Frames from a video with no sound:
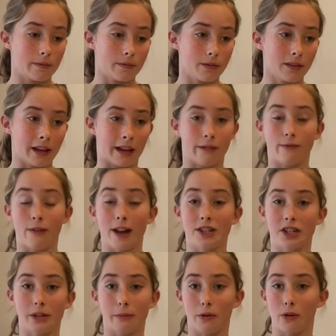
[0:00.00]
like
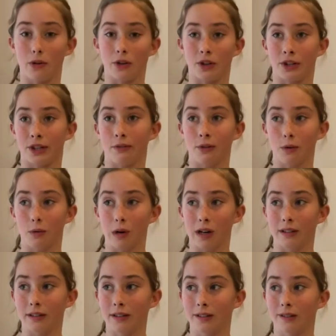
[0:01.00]
vegetables if you
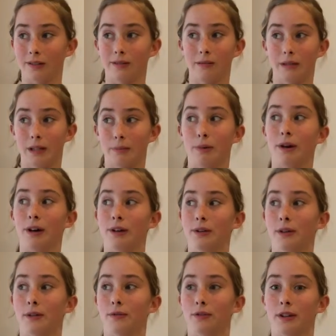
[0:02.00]
want to put in
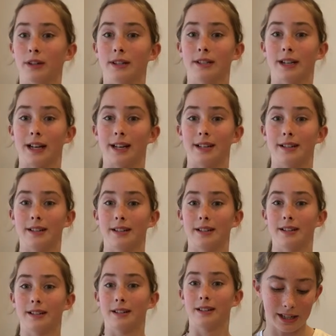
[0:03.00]
your fruit salad.
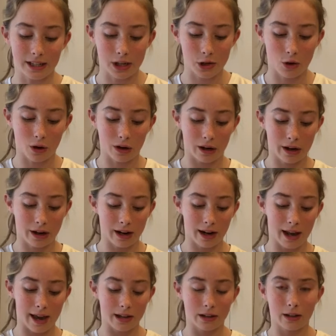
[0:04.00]
You're gonna
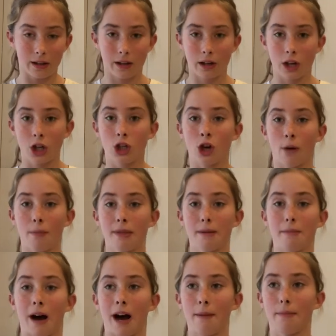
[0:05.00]
like chop
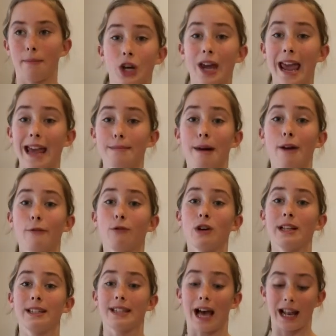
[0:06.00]
them up. In my
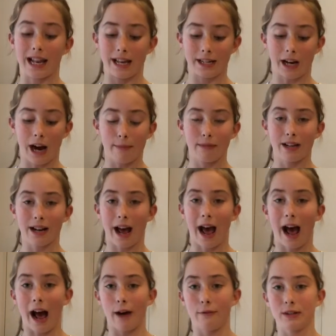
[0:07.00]
fruit salad, I'm gonna
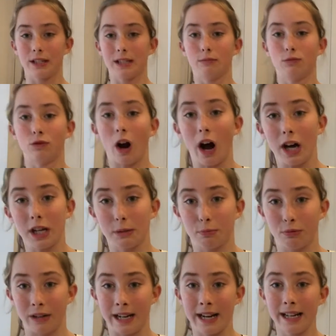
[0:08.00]
have some
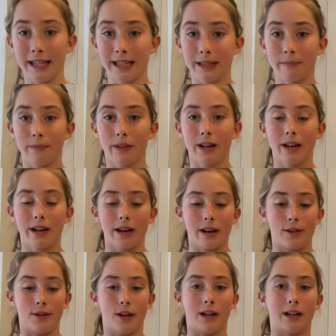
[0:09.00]
raspberries
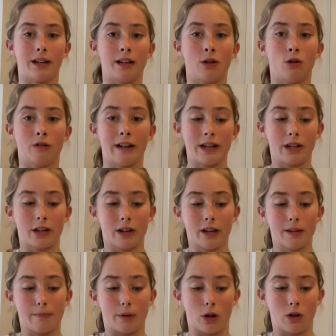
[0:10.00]
that can already go in
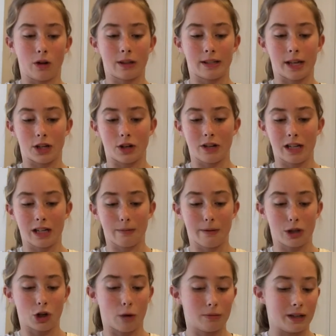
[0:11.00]
the bowl because they don't need to
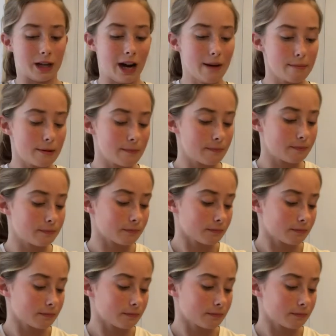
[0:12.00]
be chopped up